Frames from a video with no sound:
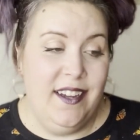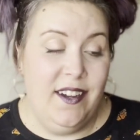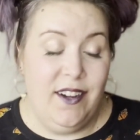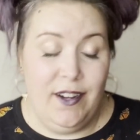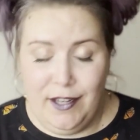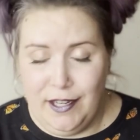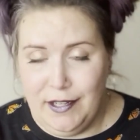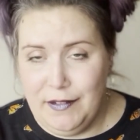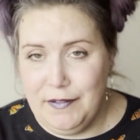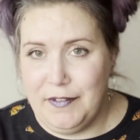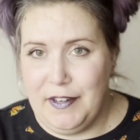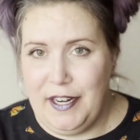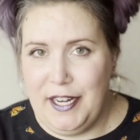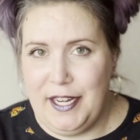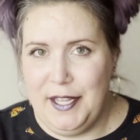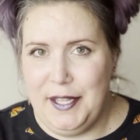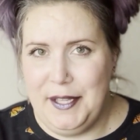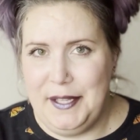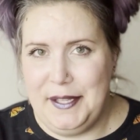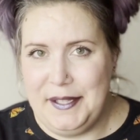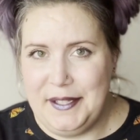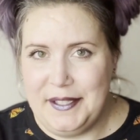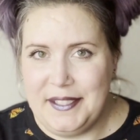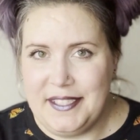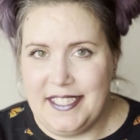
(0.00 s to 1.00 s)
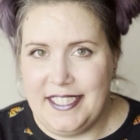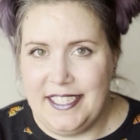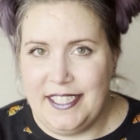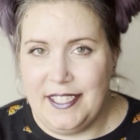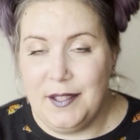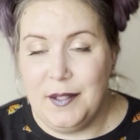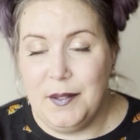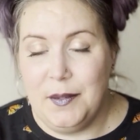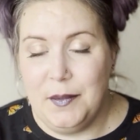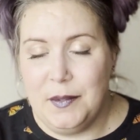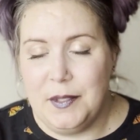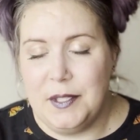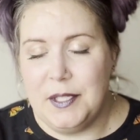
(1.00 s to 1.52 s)
on Friday the 13th,
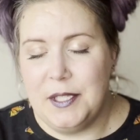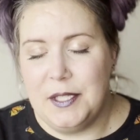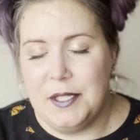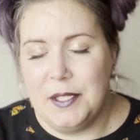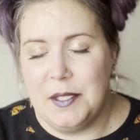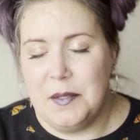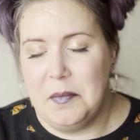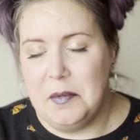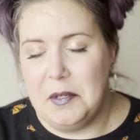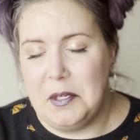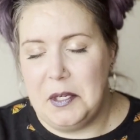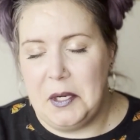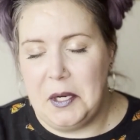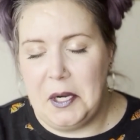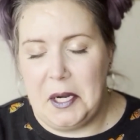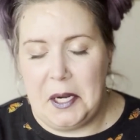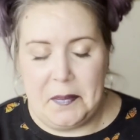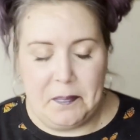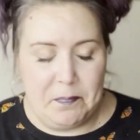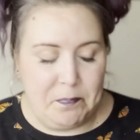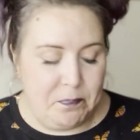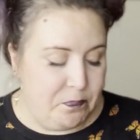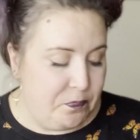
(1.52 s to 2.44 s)
which is pretty great.